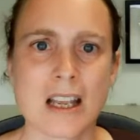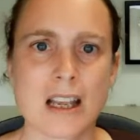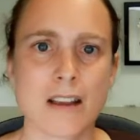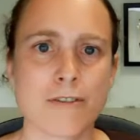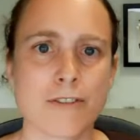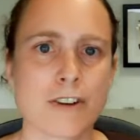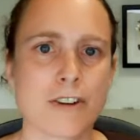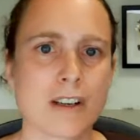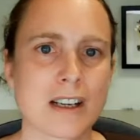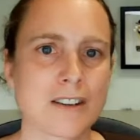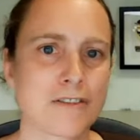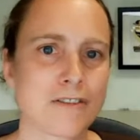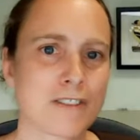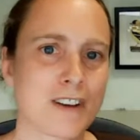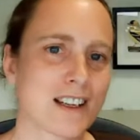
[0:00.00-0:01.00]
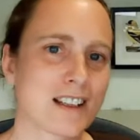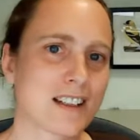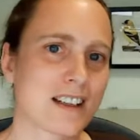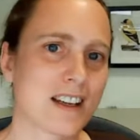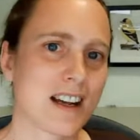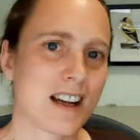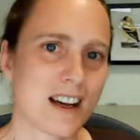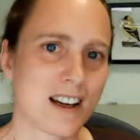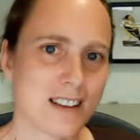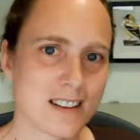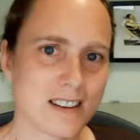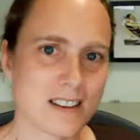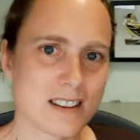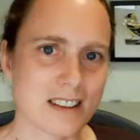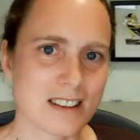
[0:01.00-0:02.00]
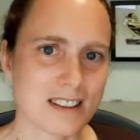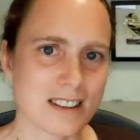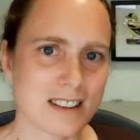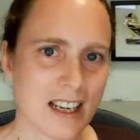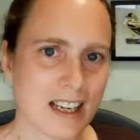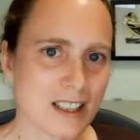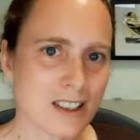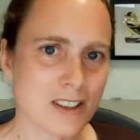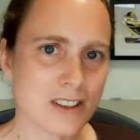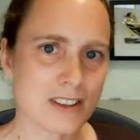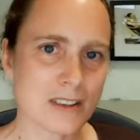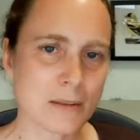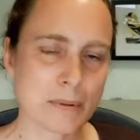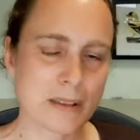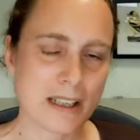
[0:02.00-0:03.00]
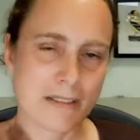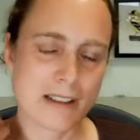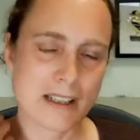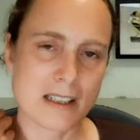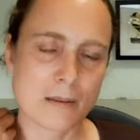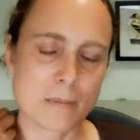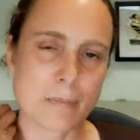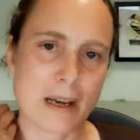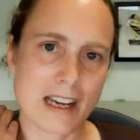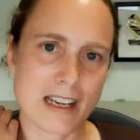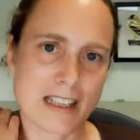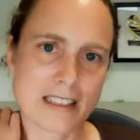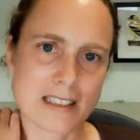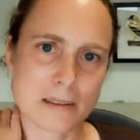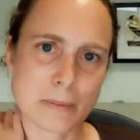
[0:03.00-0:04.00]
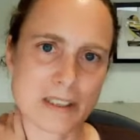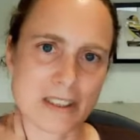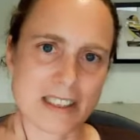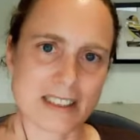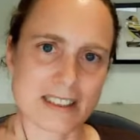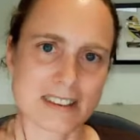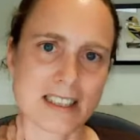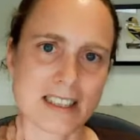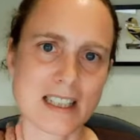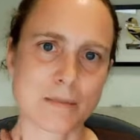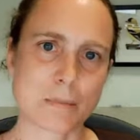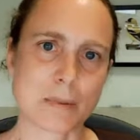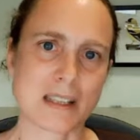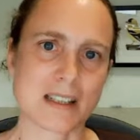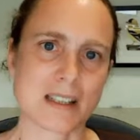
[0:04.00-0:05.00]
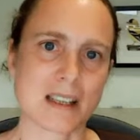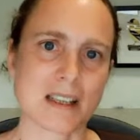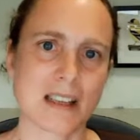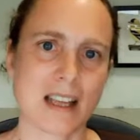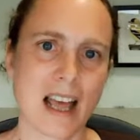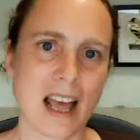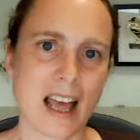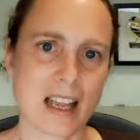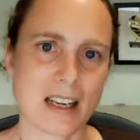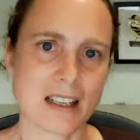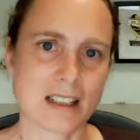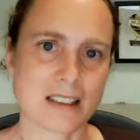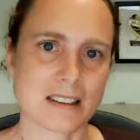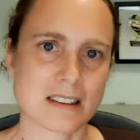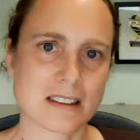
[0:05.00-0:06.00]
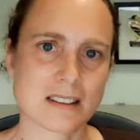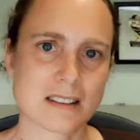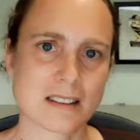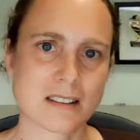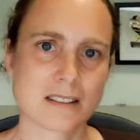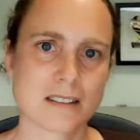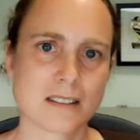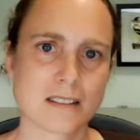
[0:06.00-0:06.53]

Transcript: If you can find other designers to play with, my experience has been that is